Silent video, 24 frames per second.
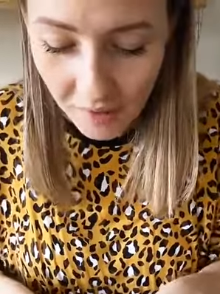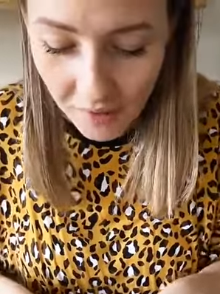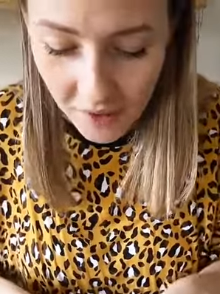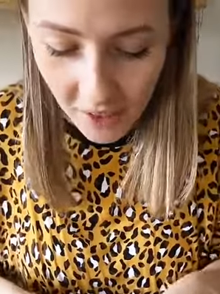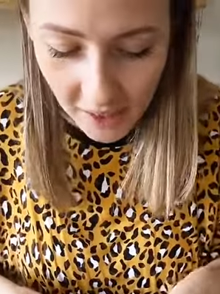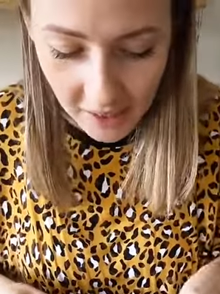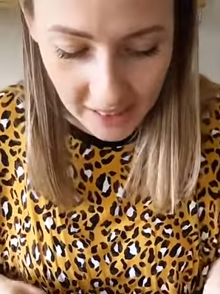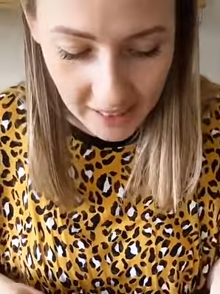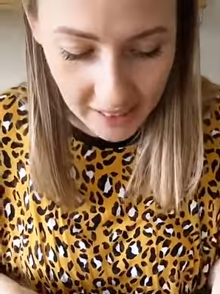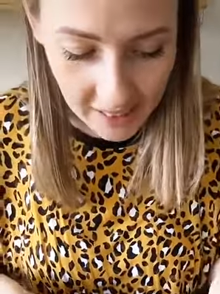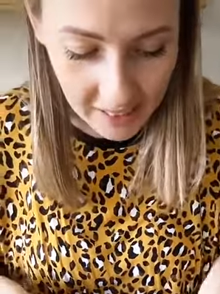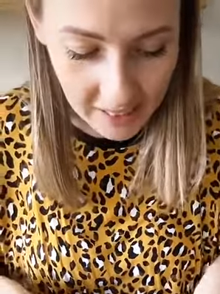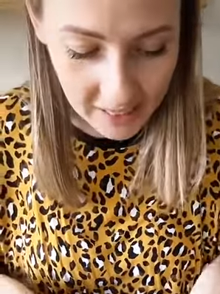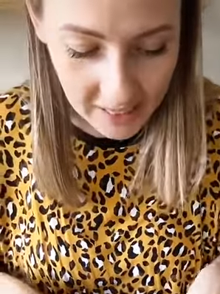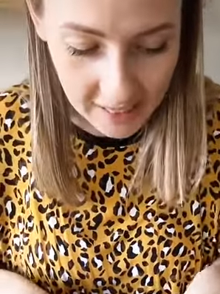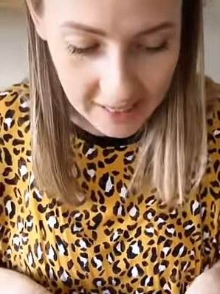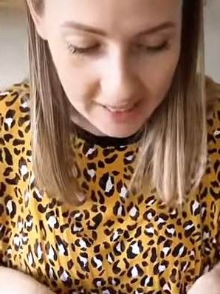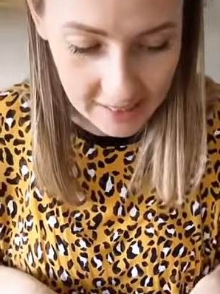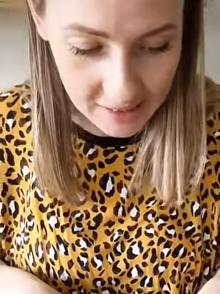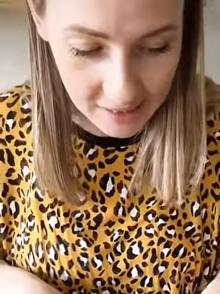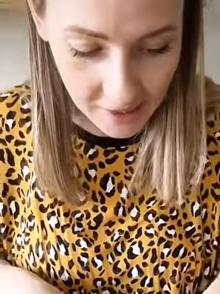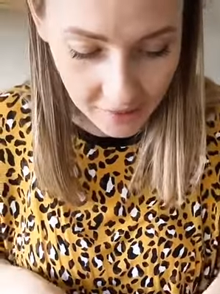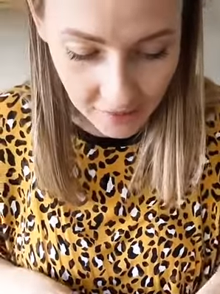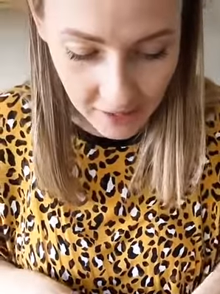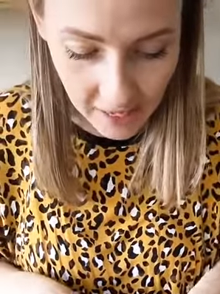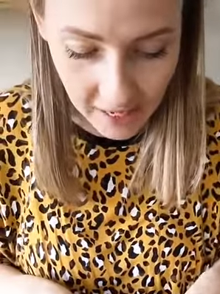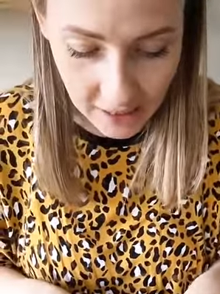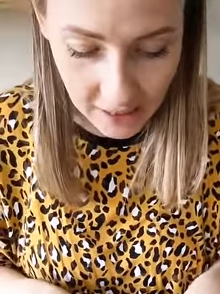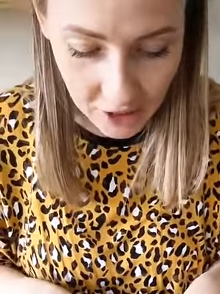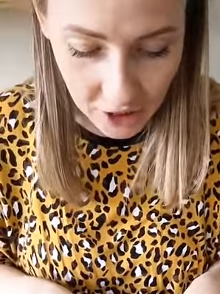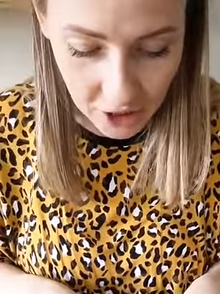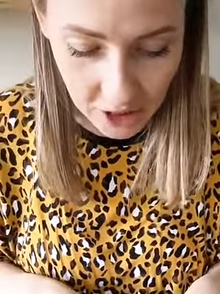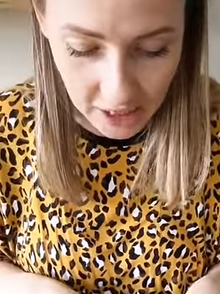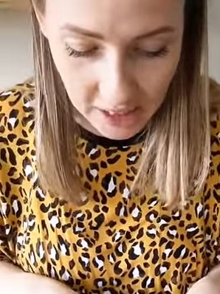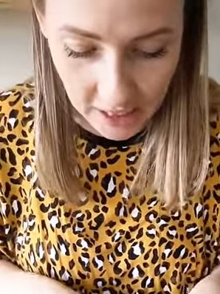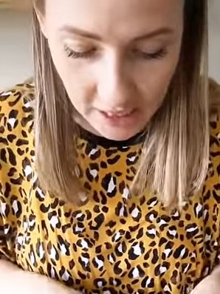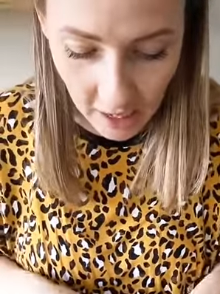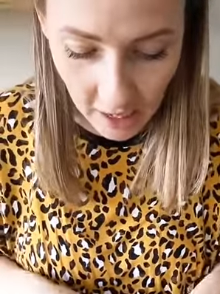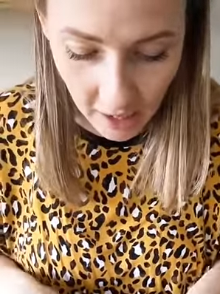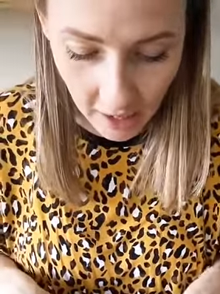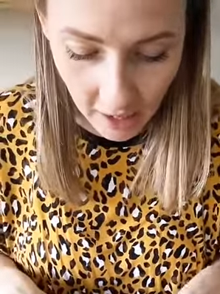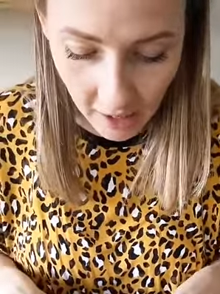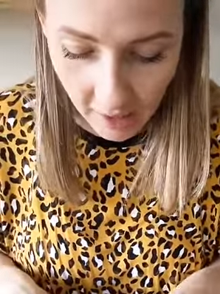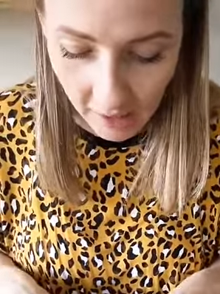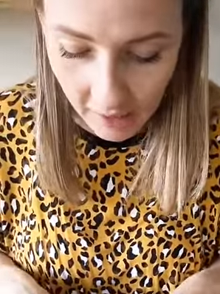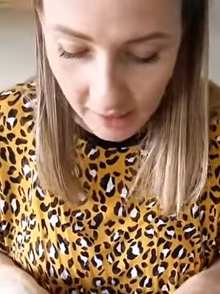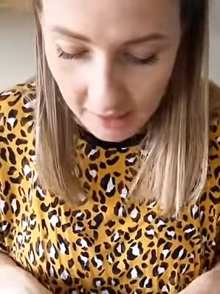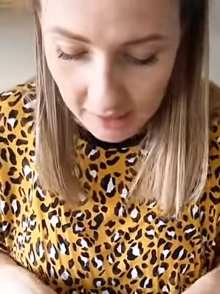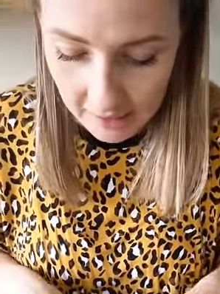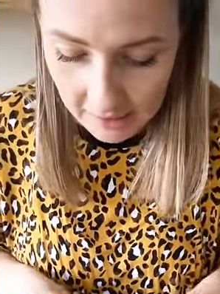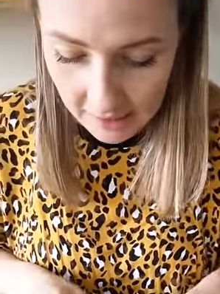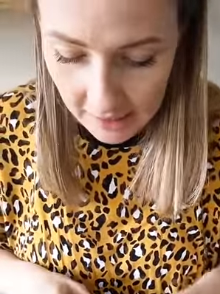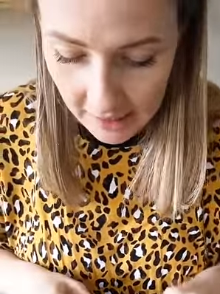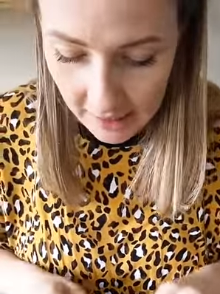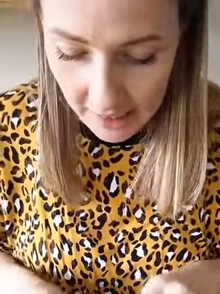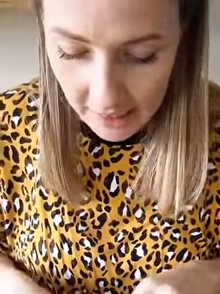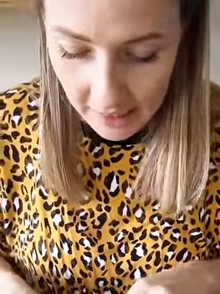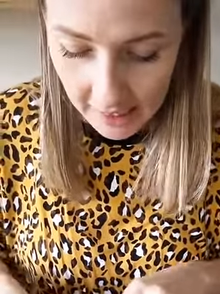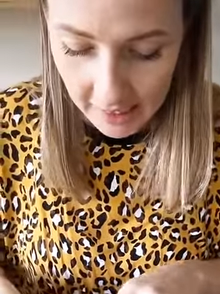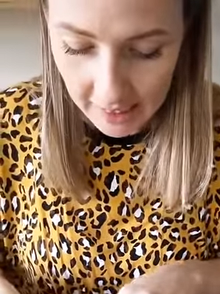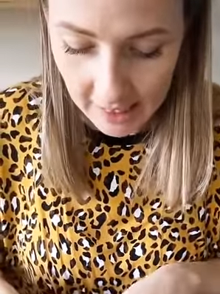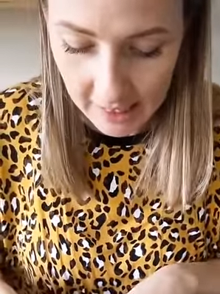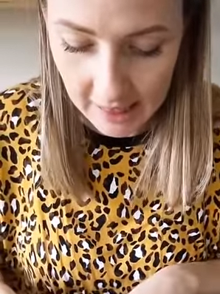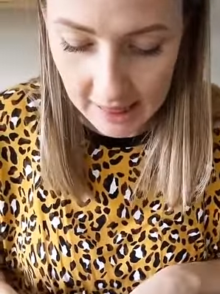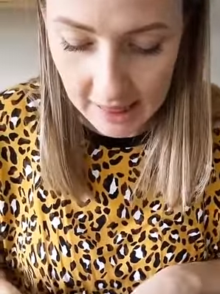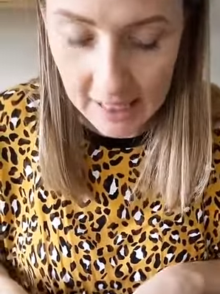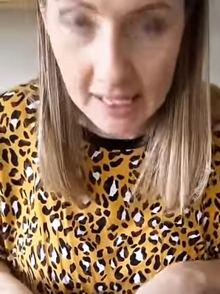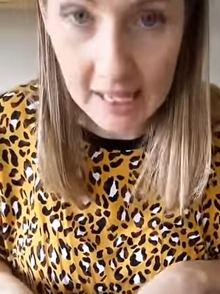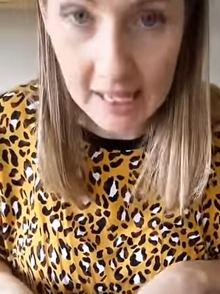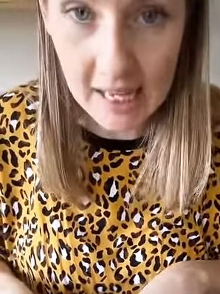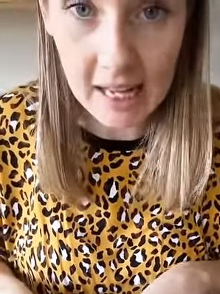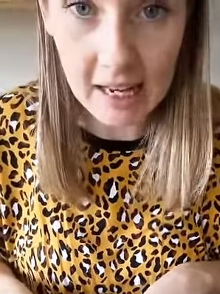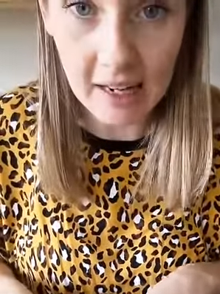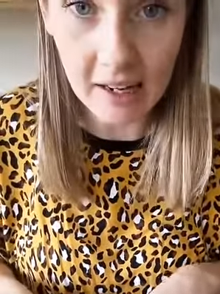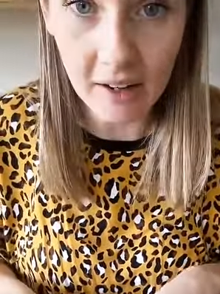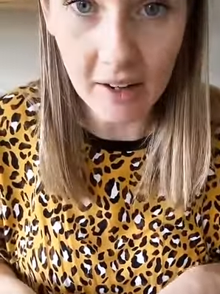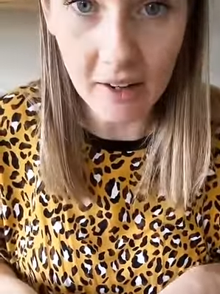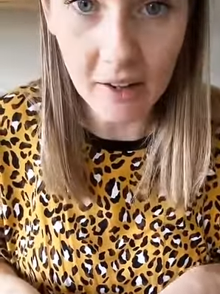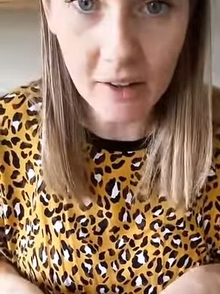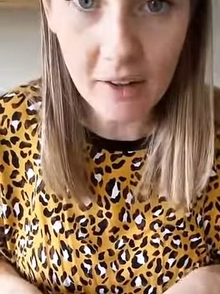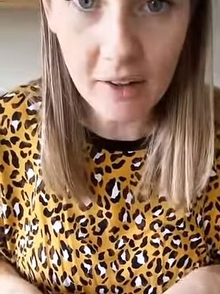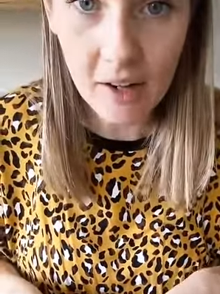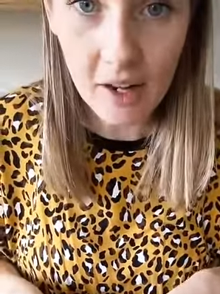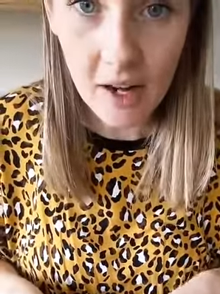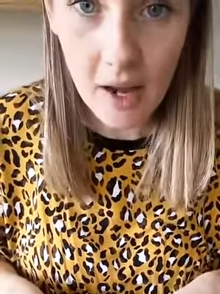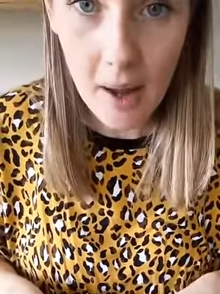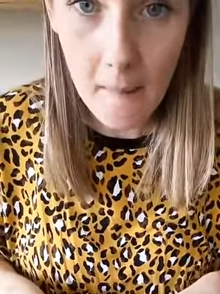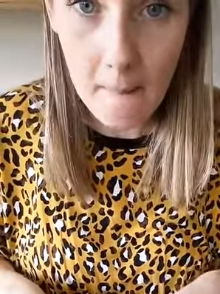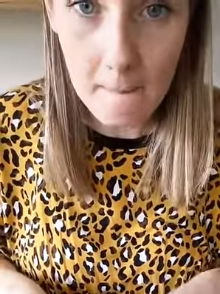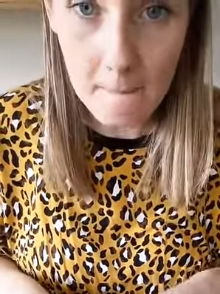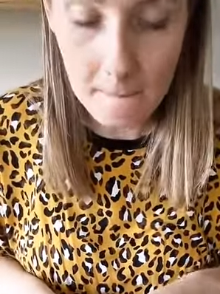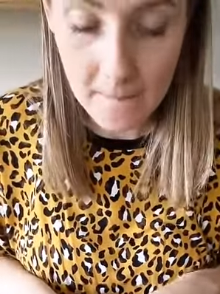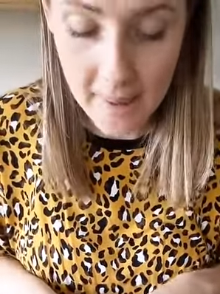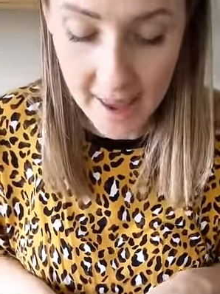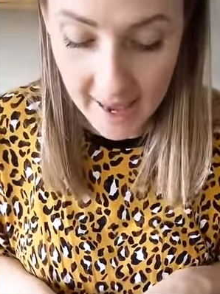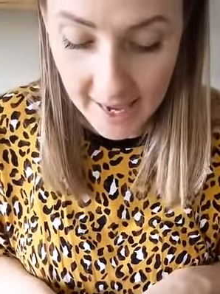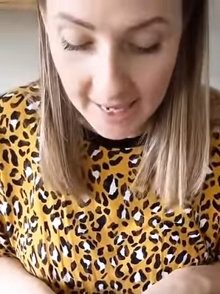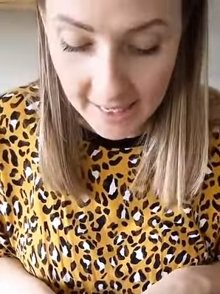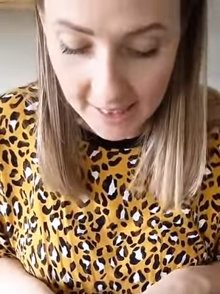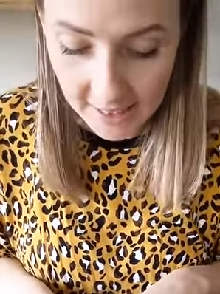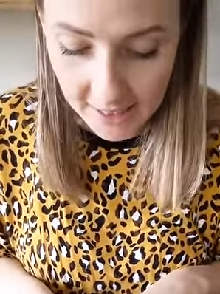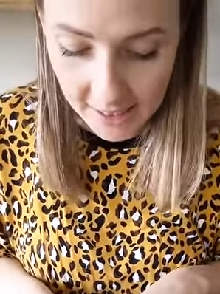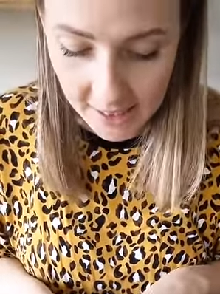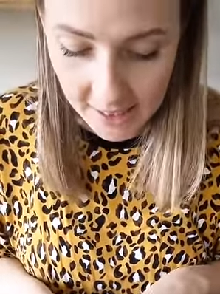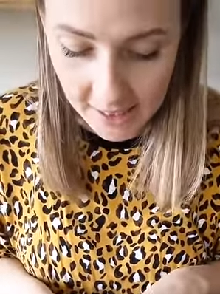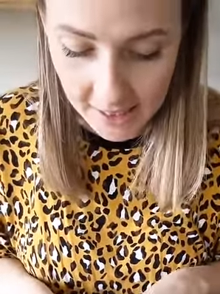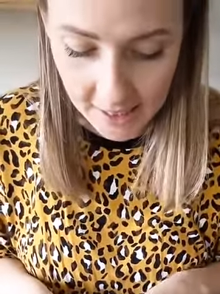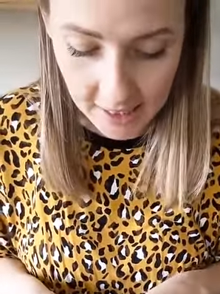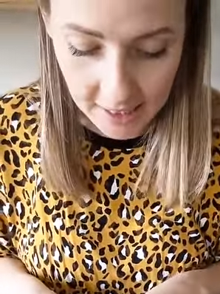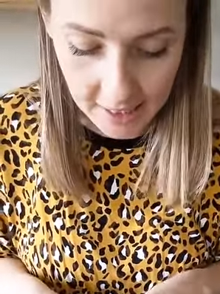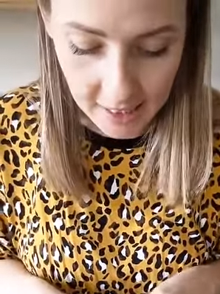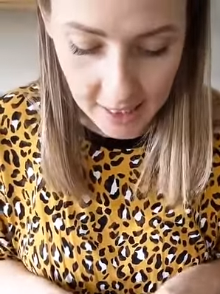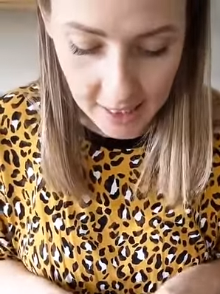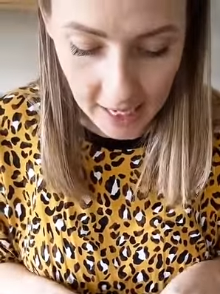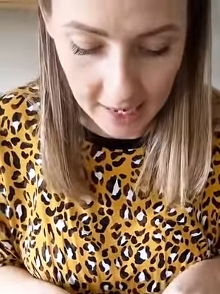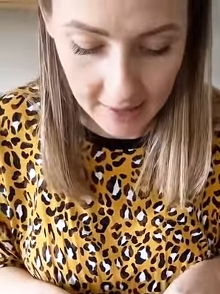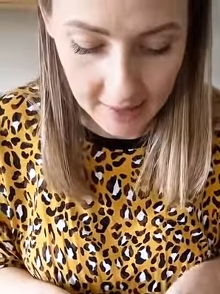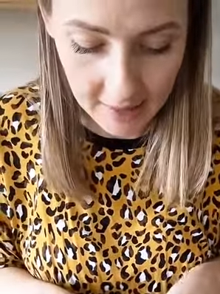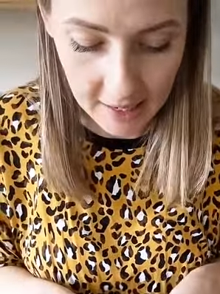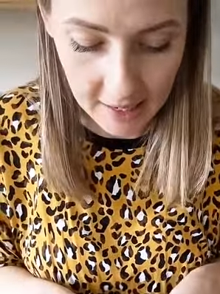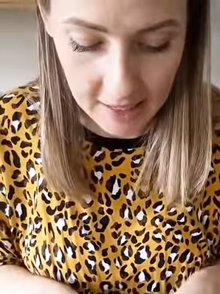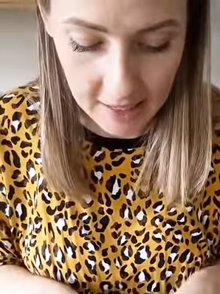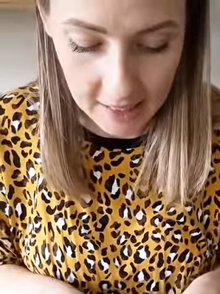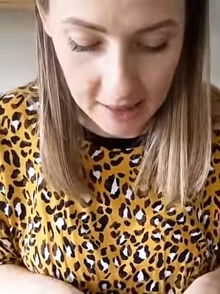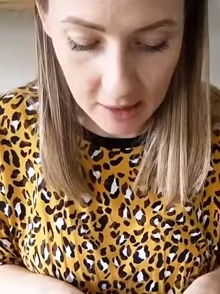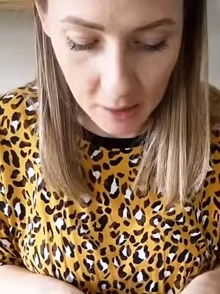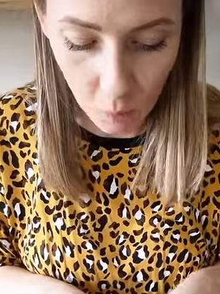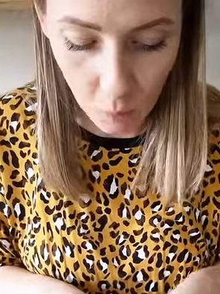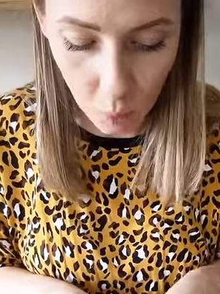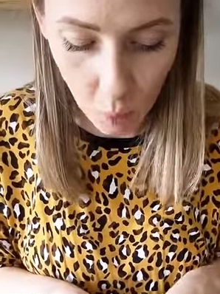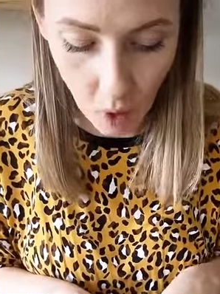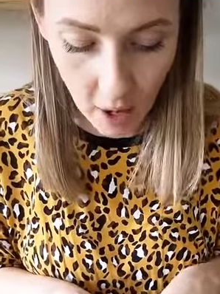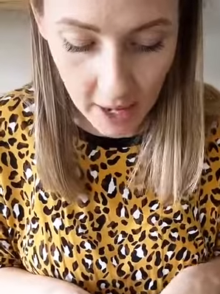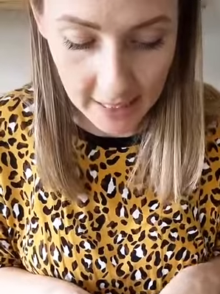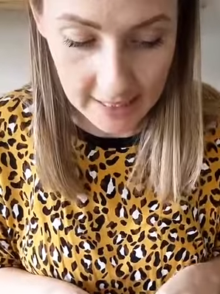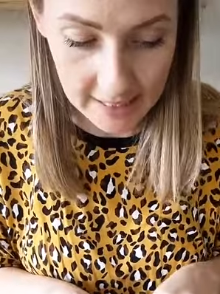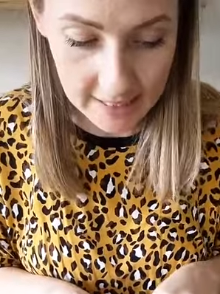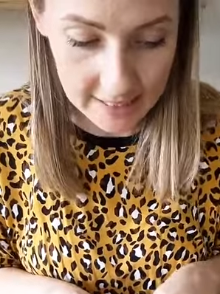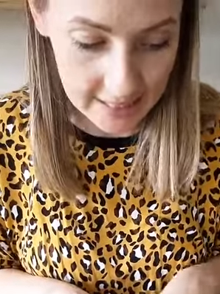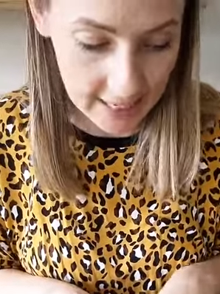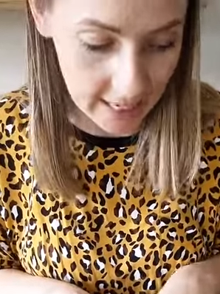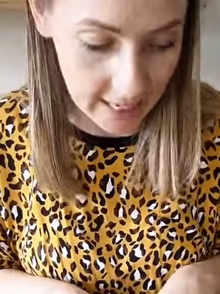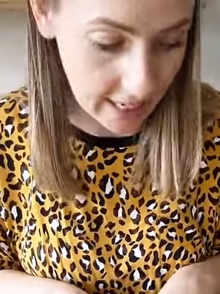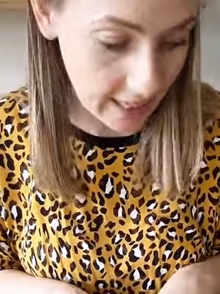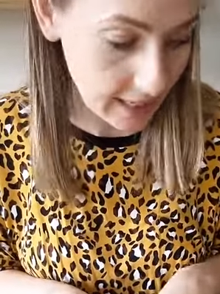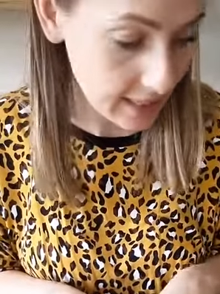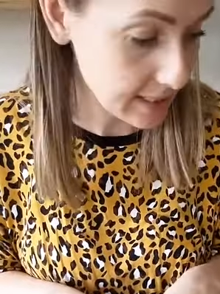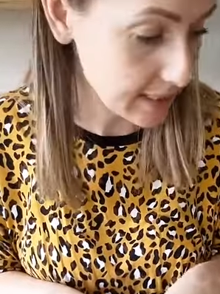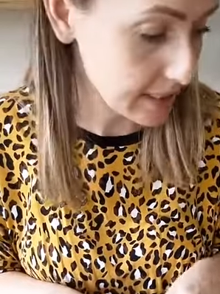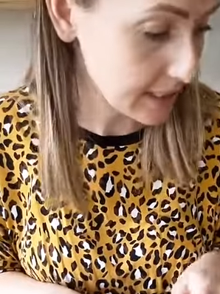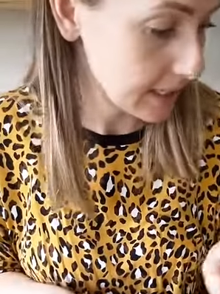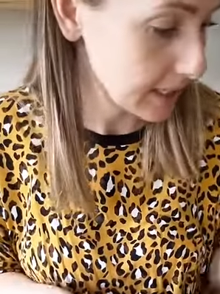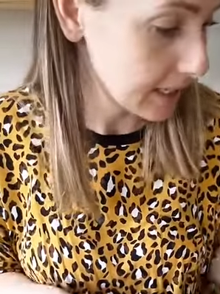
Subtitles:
here is I've actually cut in the yellow best, and then in the white dad.